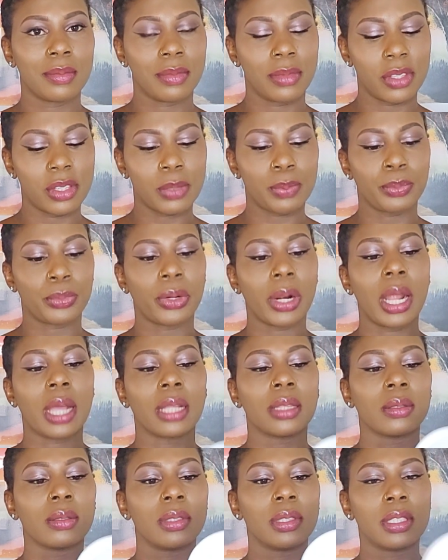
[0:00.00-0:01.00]
this
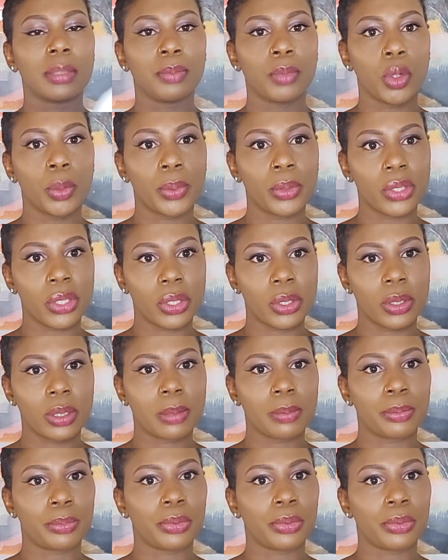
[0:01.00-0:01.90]
brand, the Mauboussin